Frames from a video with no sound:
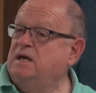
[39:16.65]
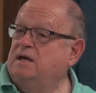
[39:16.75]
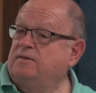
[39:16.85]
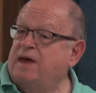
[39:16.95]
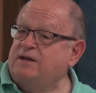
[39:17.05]

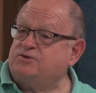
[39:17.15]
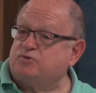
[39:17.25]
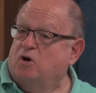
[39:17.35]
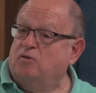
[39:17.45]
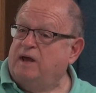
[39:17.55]
that
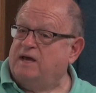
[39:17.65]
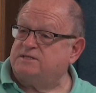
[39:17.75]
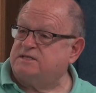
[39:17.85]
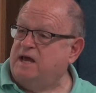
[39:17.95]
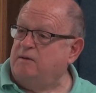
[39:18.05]
drone has
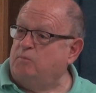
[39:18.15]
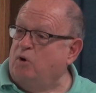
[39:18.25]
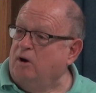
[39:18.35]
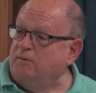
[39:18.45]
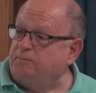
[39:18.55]
to have
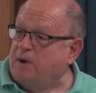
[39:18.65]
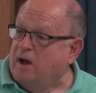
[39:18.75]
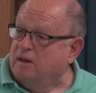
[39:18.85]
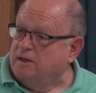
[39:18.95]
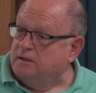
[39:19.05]
more
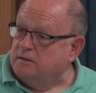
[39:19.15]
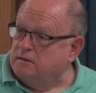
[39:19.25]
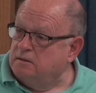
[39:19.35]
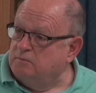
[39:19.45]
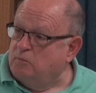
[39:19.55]
pollen,
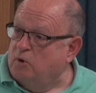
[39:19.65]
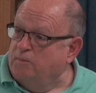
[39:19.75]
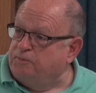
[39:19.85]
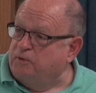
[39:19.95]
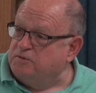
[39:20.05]
more
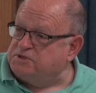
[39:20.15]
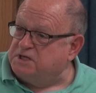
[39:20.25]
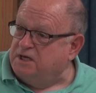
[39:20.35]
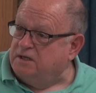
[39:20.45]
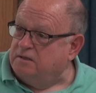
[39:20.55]

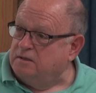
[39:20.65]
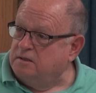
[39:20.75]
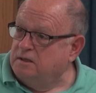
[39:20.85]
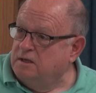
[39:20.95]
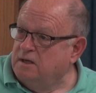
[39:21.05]
protein,
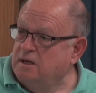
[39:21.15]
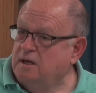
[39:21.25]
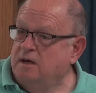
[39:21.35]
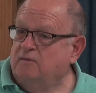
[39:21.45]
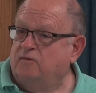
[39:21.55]

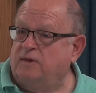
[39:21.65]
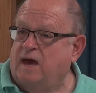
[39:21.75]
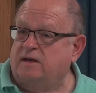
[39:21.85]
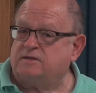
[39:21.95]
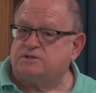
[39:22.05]
for
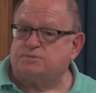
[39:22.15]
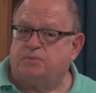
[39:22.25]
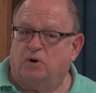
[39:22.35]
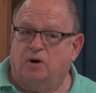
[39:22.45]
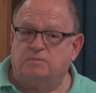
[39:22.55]
that
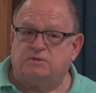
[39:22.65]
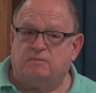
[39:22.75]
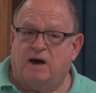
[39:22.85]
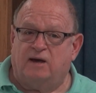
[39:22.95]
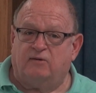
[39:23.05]
sperm to
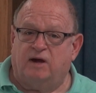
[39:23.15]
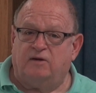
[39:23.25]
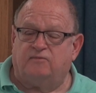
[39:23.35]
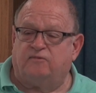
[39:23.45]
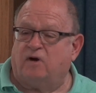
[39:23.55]

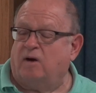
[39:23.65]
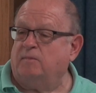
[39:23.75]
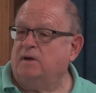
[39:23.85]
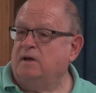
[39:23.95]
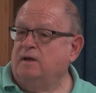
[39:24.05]
migrate
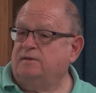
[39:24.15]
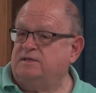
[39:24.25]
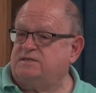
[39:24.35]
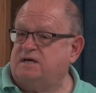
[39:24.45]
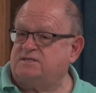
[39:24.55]
from the
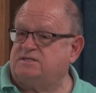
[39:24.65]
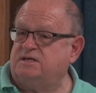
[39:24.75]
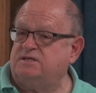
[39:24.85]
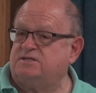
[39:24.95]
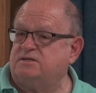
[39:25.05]

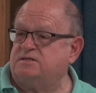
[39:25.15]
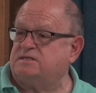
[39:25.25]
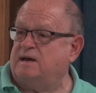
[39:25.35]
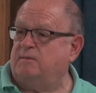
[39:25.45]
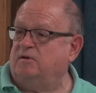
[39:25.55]
testes to the
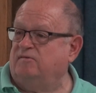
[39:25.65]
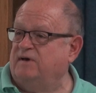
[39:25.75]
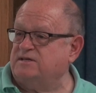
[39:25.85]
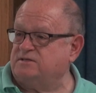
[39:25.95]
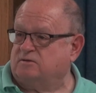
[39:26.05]
seminal
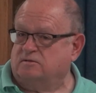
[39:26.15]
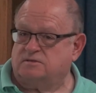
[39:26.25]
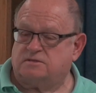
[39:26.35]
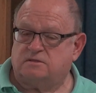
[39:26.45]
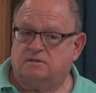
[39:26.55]
vesicles.